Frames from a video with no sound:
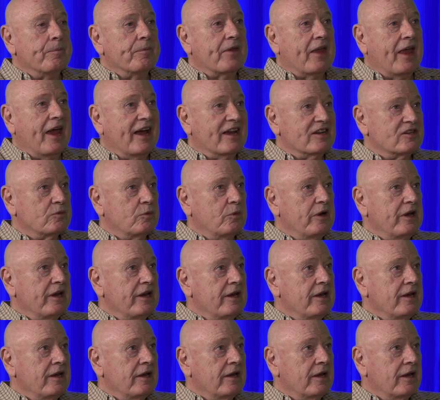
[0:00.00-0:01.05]
as
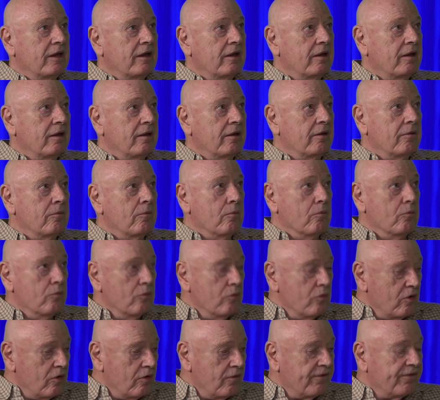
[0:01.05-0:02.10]
we
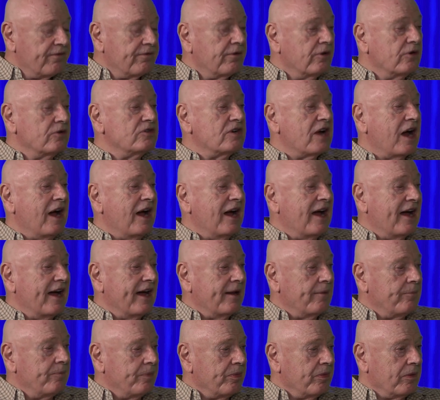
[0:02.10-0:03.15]
move through
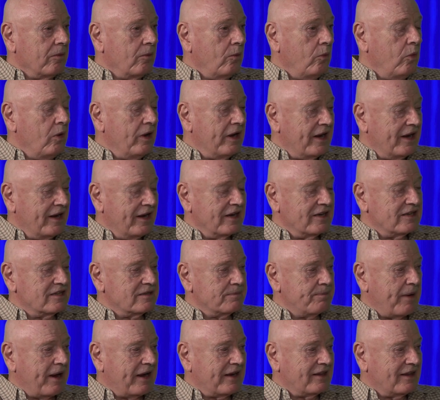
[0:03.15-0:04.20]
time, we can
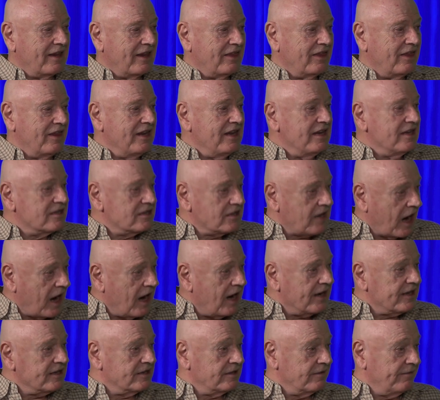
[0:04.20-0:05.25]
expect that these
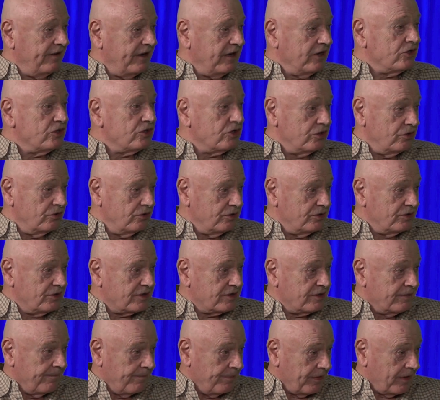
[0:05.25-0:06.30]
kinds of
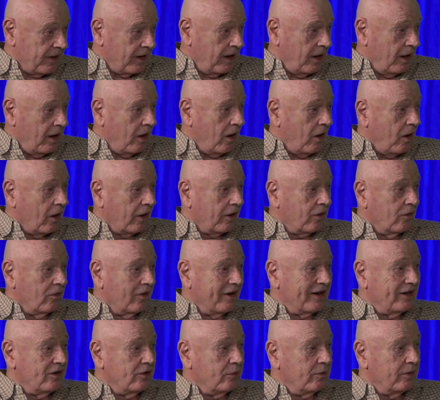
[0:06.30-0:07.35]
issues are
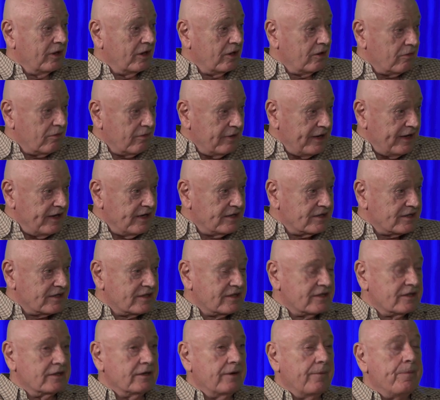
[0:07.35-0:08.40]
going to
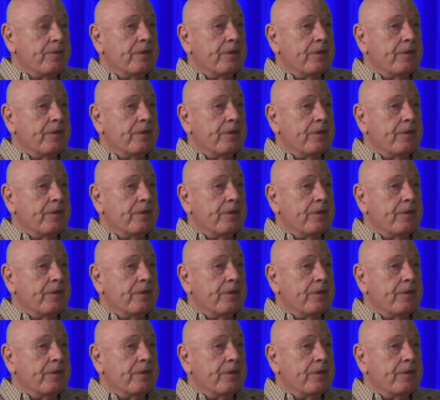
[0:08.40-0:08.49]
increase.